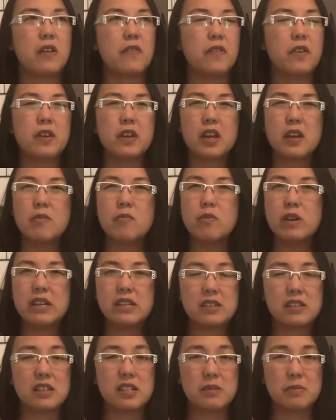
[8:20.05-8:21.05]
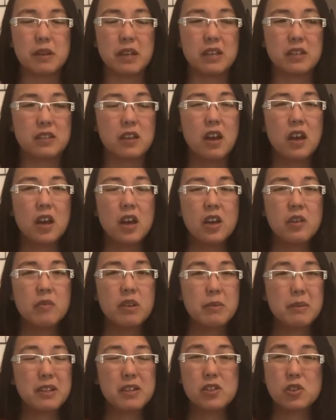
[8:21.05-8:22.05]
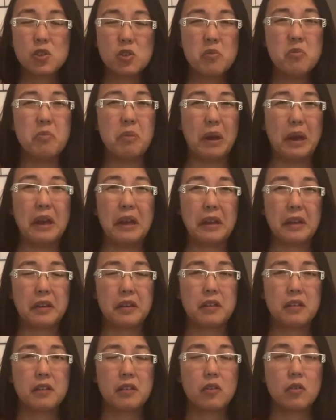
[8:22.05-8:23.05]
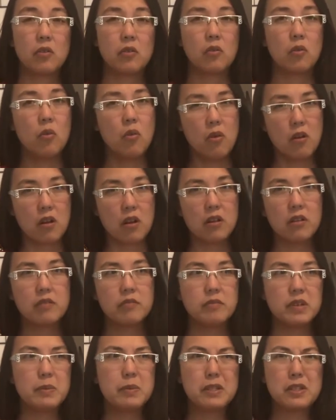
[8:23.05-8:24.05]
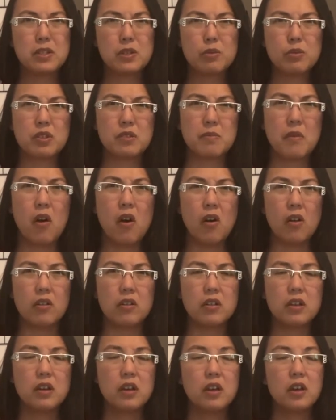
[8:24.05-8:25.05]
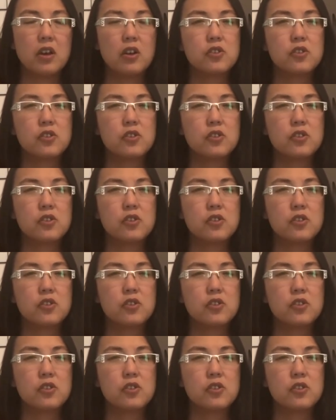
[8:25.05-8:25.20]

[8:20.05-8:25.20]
I feel like I'm wasting space. Maybe it's too big, or maybe it's too small.